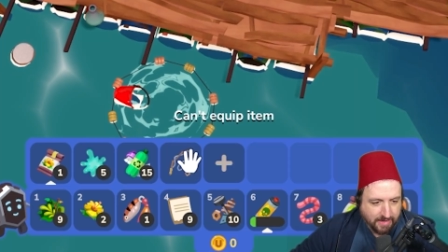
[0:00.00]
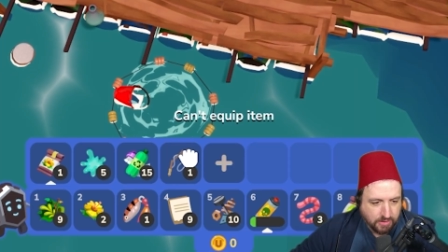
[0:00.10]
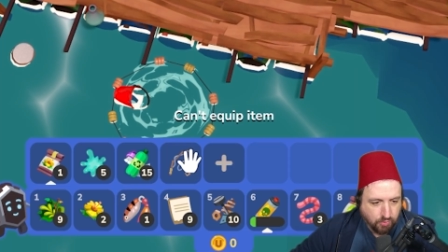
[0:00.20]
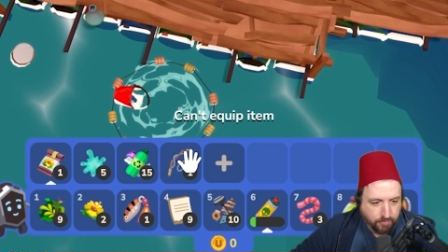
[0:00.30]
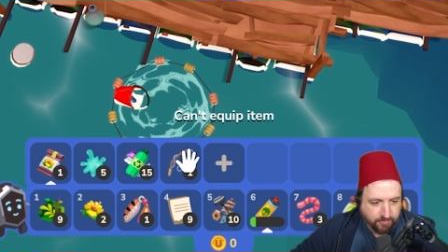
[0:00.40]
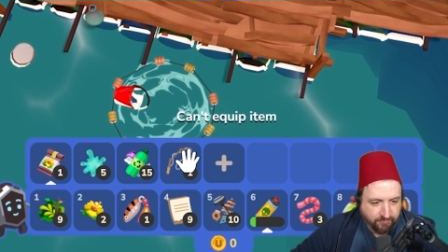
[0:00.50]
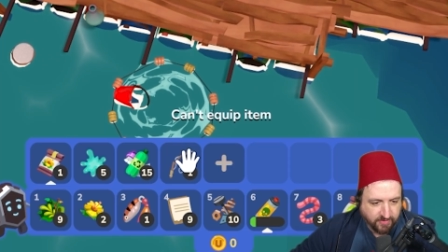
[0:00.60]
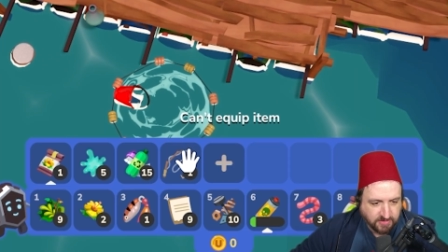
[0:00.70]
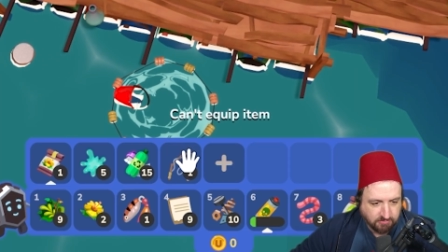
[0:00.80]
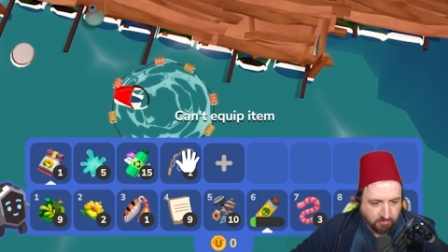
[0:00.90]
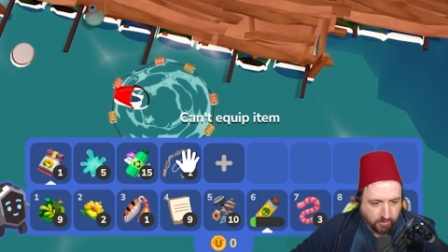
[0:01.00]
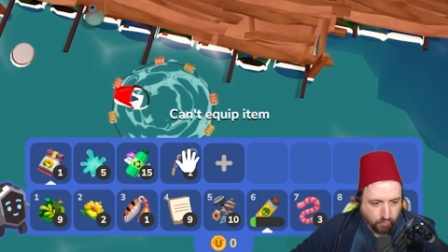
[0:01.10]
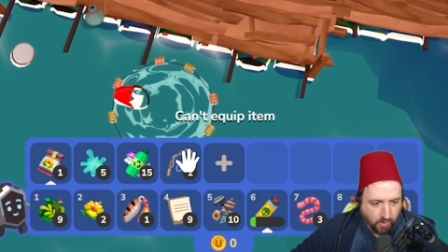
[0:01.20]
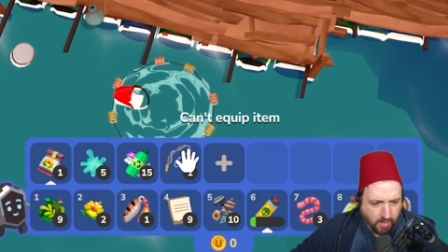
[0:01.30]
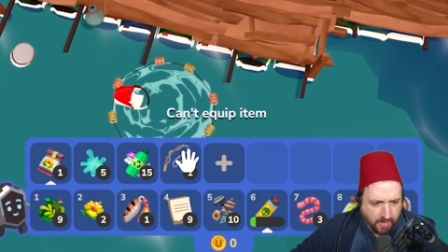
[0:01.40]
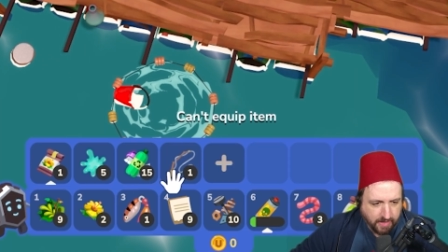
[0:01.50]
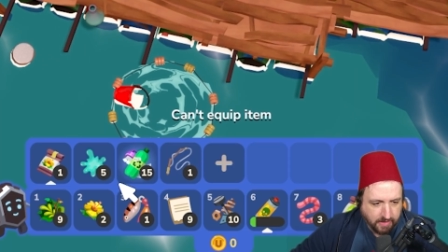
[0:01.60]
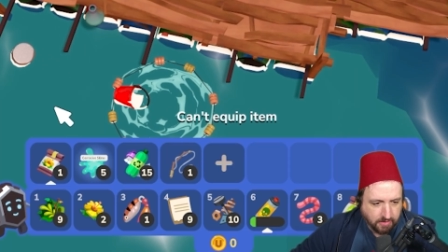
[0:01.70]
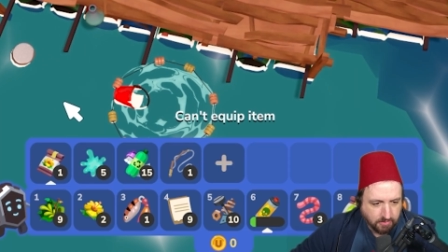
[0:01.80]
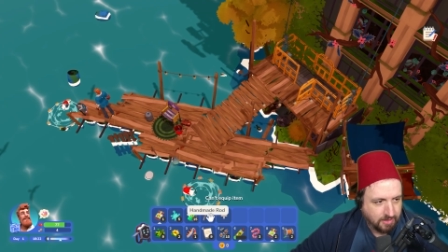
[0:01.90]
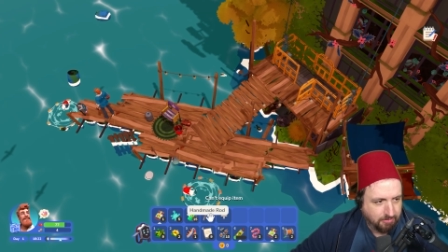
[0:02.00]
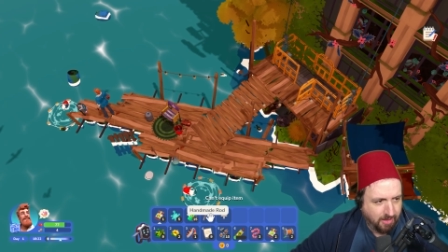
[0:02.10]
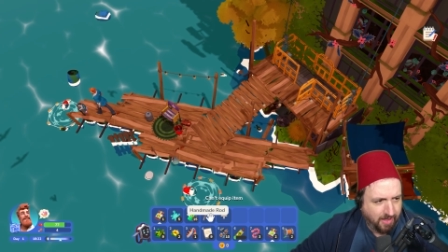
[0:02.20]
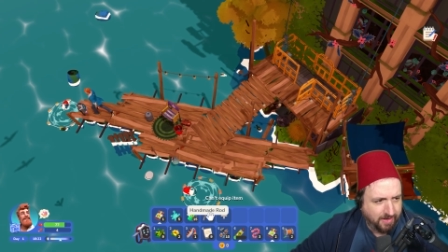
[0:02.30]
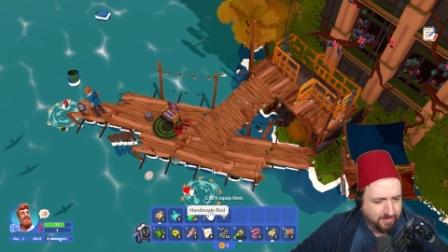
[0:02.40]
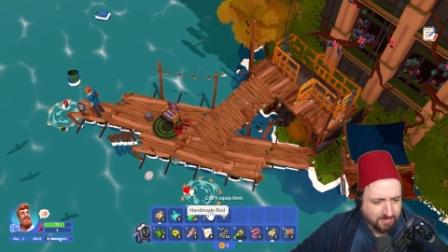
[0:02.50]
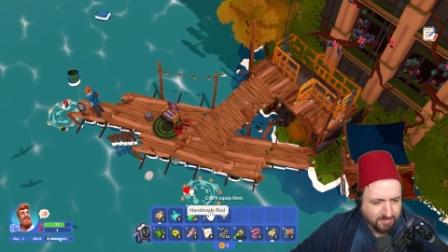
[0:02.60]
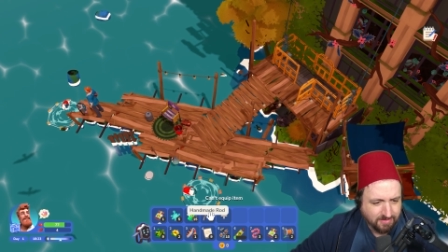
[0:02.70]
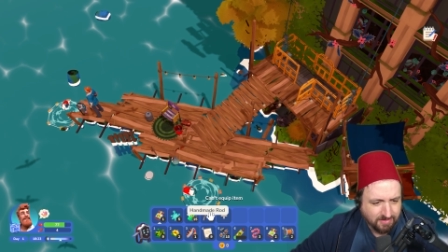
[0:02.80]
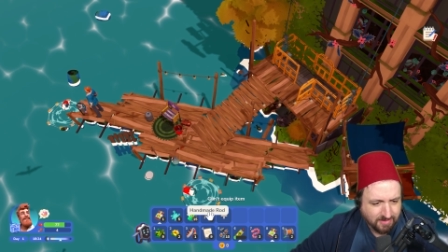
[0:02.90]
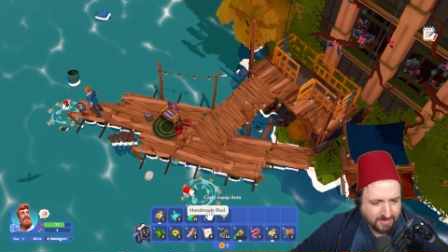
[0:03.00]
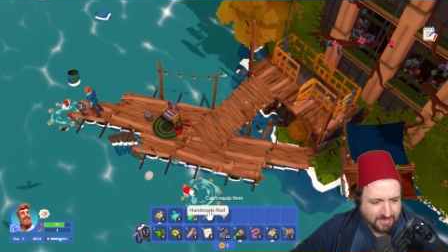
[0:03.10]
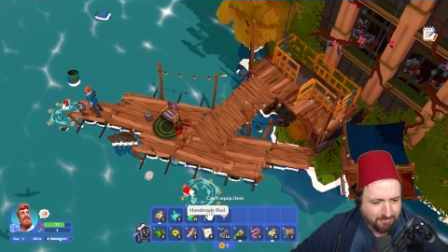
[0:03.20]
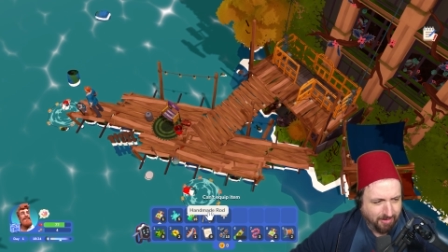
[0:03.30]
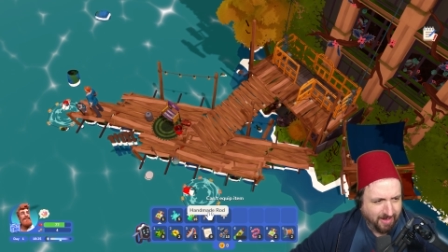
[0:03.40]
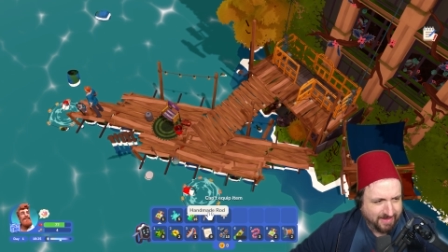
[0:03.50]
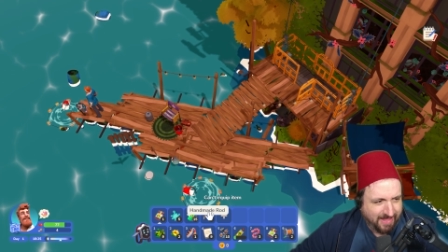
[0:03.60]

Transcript: I equip the fishing rod? Why? Come on. Come on,